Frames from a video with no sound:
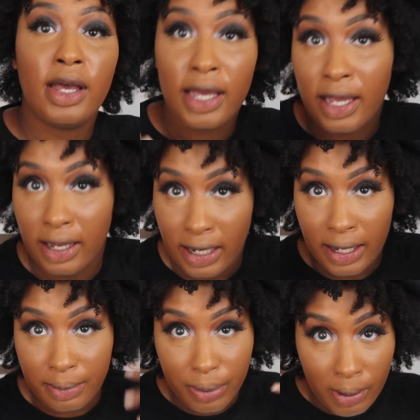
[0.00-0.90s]
and
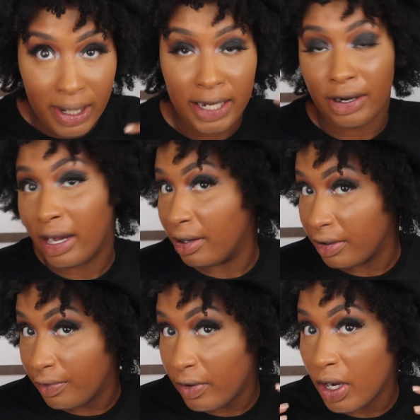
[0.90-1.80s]
I put my hair out in
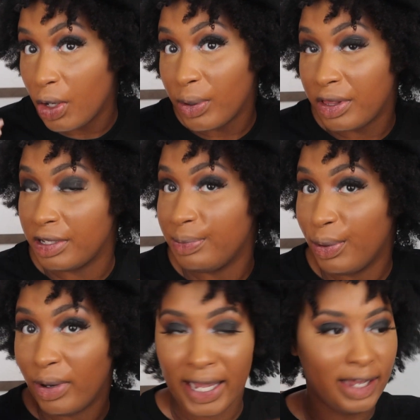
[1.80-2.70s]
a fro with this
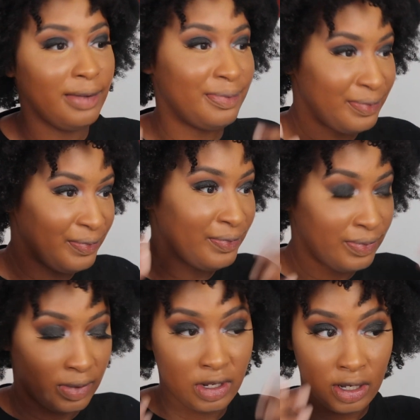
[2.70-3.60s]
beret.
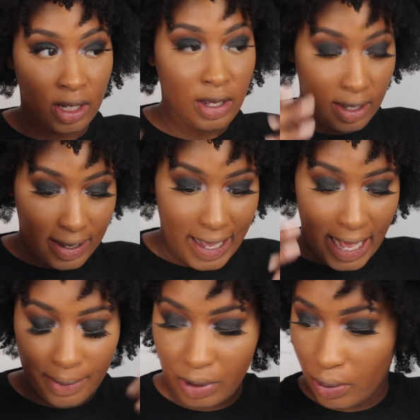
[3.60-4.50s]

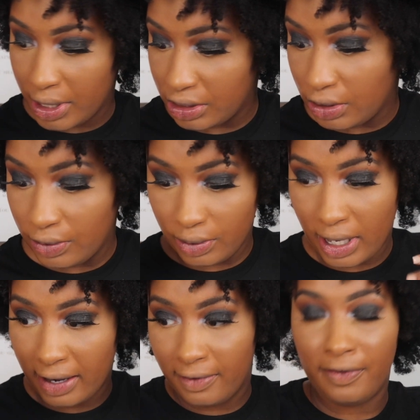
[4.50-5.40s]
I'm going to
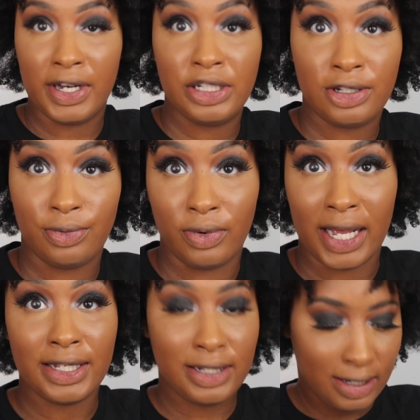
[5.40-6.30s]
kind of finish the
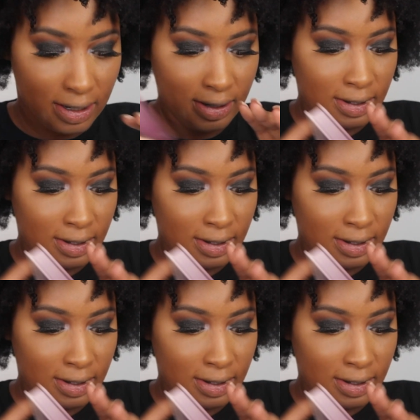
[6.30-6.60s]
rest